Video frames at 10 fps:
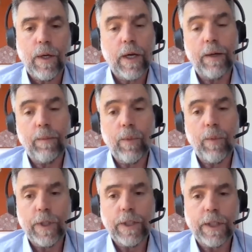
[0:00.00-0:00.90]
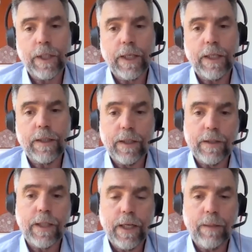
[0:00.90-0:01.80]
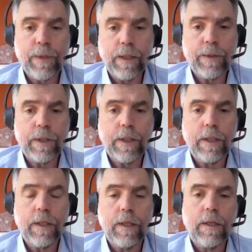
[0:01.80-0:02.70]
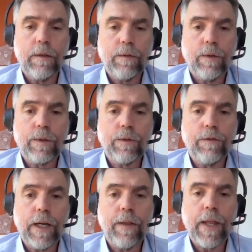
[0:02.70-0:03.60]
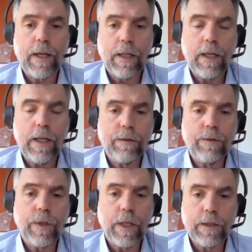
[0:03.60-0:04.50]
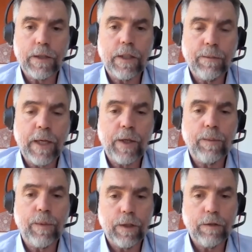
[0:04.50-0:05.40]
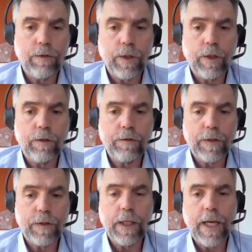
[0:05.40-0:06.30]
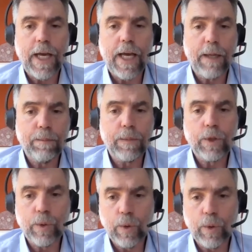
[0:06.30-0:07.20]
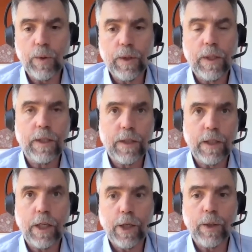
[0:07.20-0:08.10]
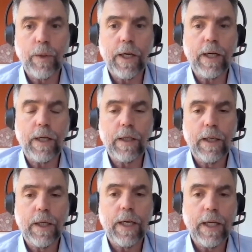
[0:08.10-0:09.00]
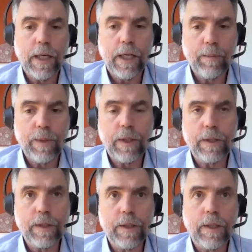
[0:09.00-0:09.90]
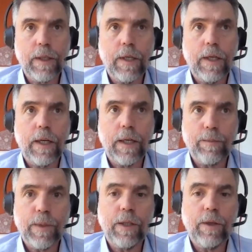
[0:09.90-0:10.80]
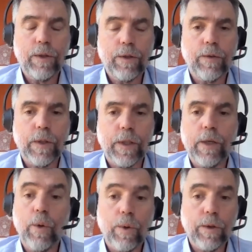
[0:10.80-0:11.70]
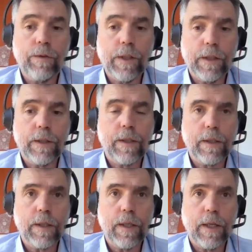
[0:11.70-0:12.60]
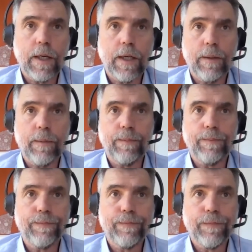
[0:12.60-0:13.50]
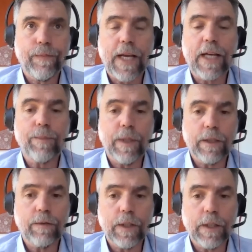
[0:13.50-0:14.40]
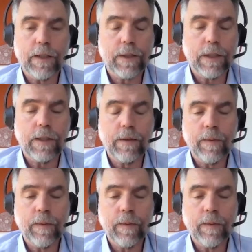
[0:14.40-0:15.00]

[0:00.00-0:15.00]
and more recently TSC and epilepsy. Of course, we found that class of drugs that you might have heard of, the mTOR, TOR inhibitors, as being useful in all of these aspects of TSC.